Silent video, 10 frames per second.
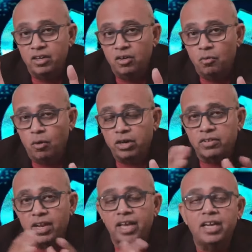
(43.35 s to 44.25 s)
what is
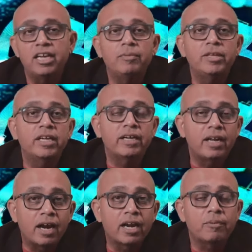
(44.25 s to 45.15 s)
likely to be the
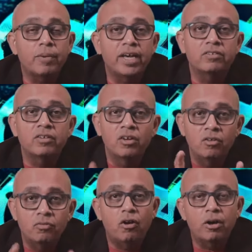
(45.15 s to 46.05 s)
target price
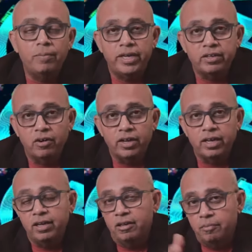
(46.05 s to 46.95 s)
for Bitcoin
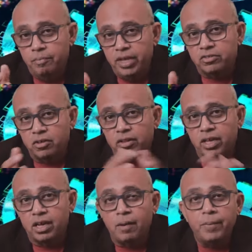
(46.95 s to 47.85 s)
based on the
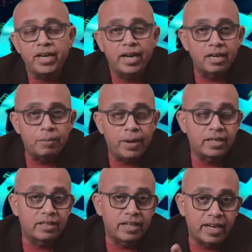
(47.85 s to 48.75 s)
cup and handle pattern
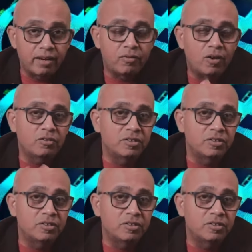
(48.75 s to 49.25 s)
that I have found.